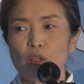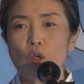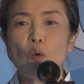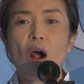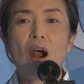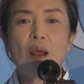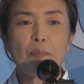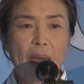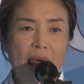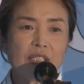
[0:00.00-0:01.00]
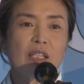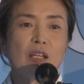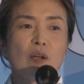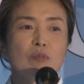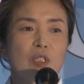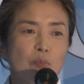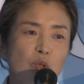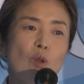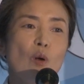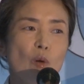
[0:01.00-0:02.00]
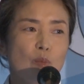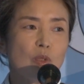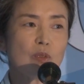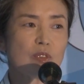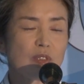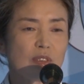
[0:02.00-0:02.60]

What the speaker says: you are a basket of deplorables.